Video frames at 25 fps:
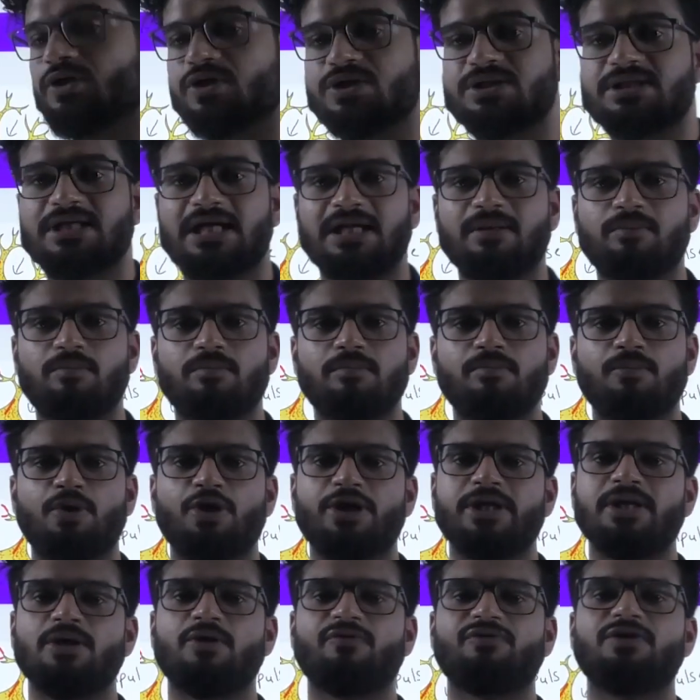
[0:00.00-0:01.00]
your cell
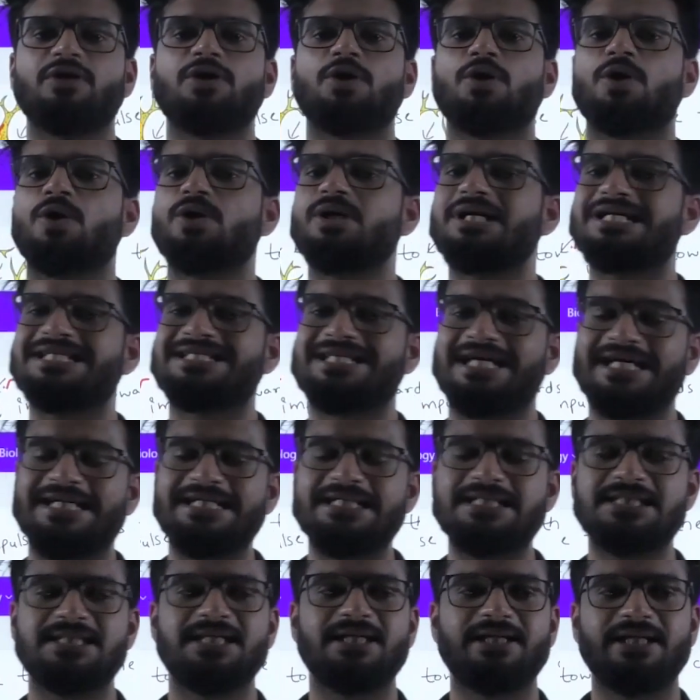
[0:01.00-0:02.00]
body of the neuron
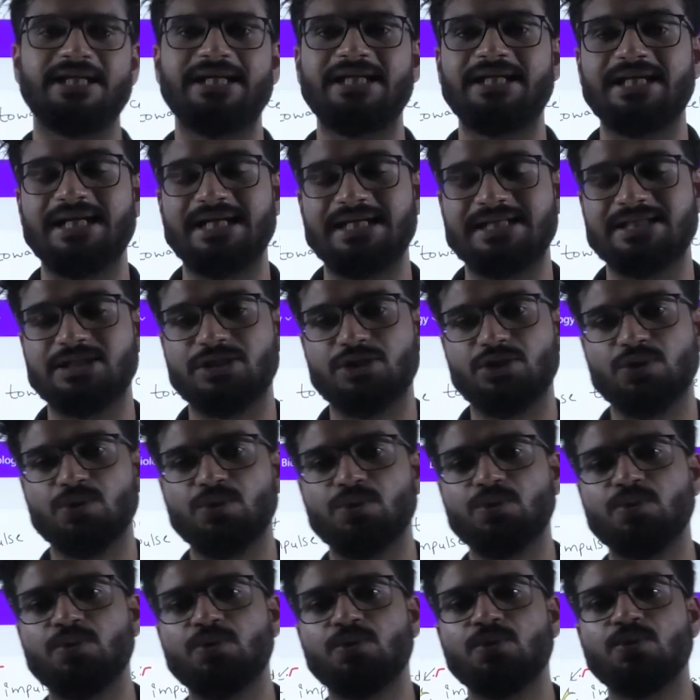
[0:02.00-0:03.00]
decides that it has
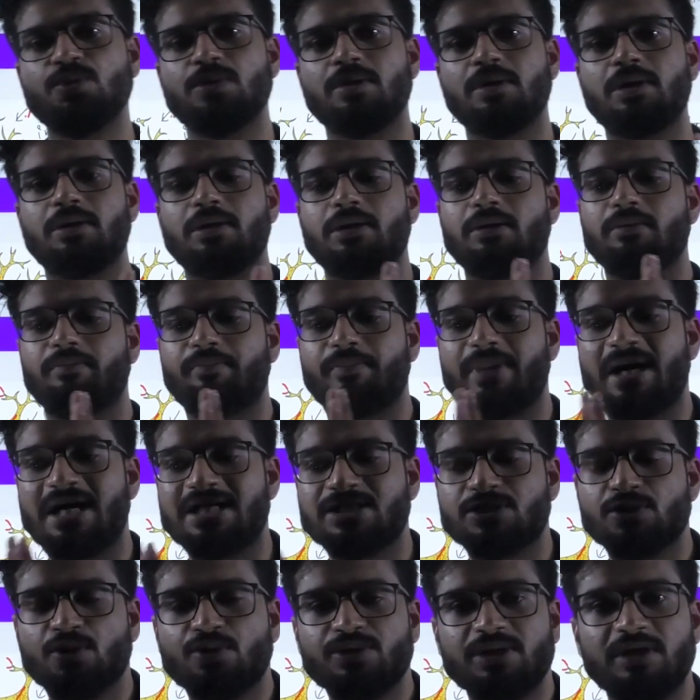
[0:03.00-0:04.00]
to
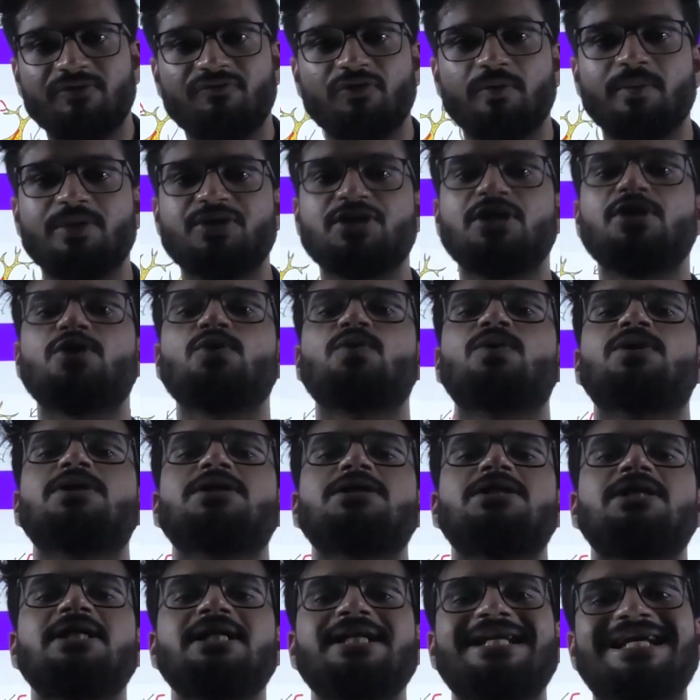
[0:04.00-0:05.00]
pass on the information
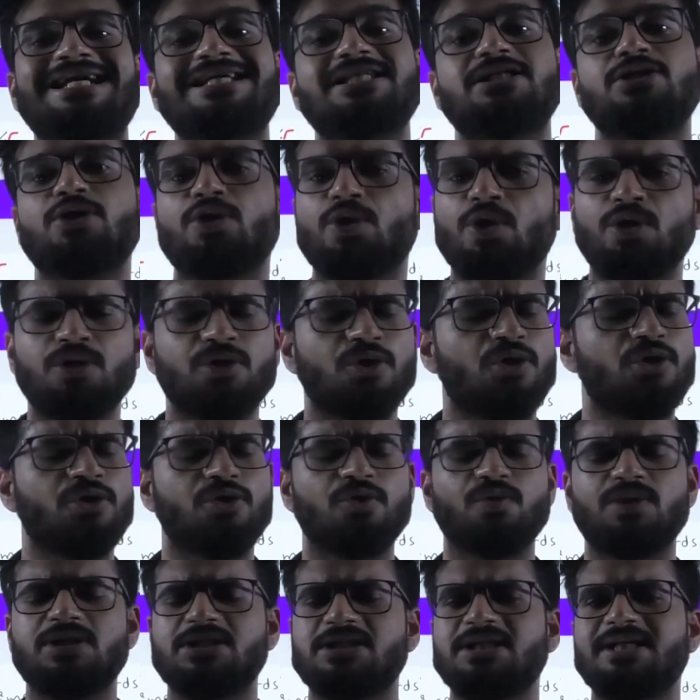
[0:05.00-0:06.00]
towards the next neuron or
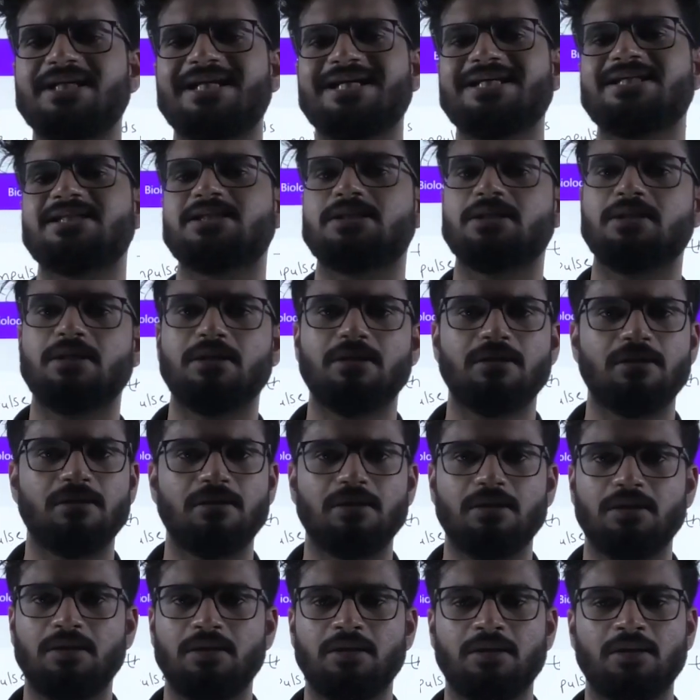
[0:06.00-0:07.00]
towards the next
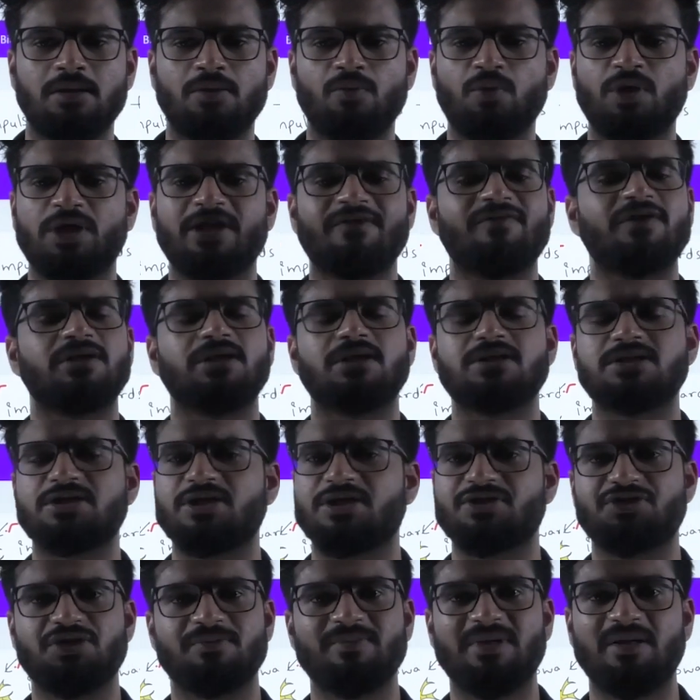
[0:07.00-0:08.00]
whatever the
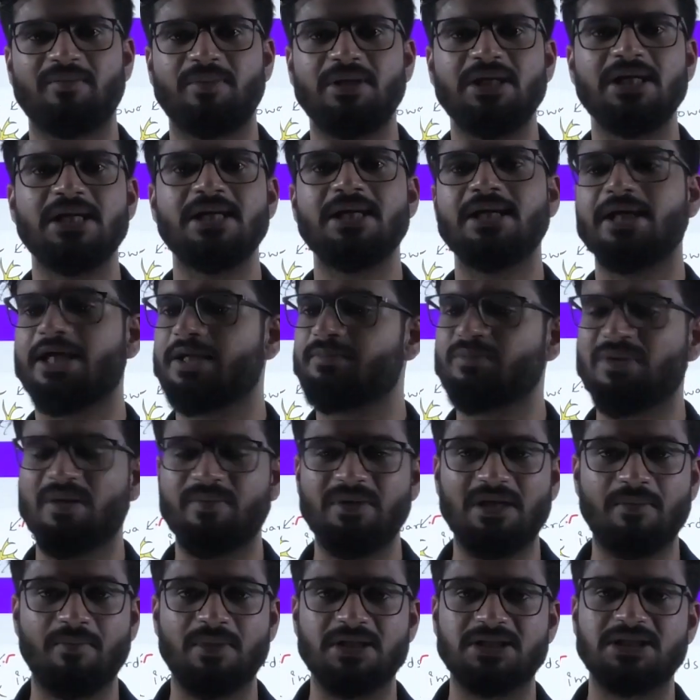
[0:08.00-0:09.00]
structure may be, it may
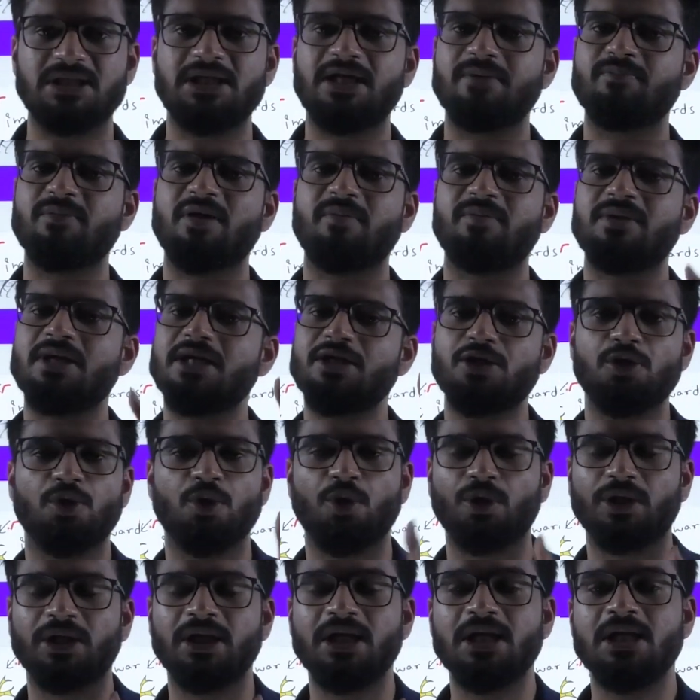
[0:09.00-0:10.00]
be a muscle, it may be a
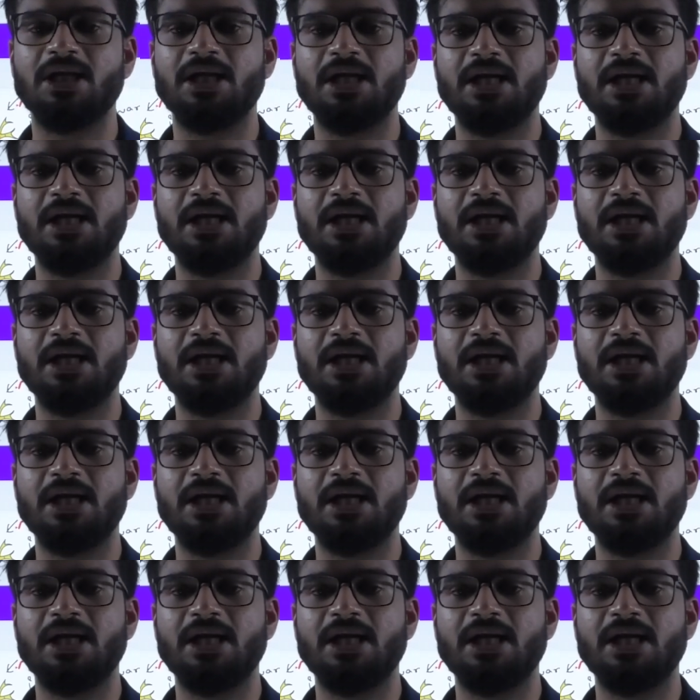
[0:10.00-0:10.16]
neuron.